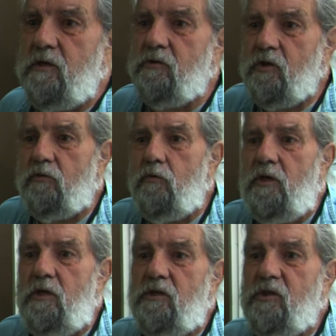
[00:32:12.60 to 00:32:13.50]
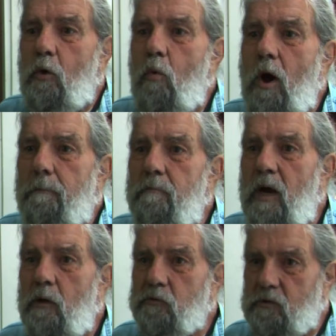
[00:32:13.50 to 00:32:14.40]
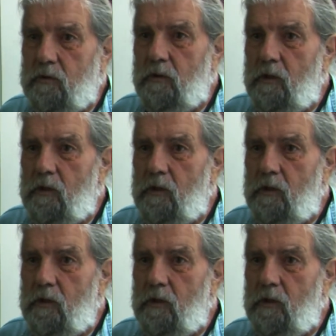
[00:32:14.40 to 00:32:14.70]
years or 30 years in the Wrentham house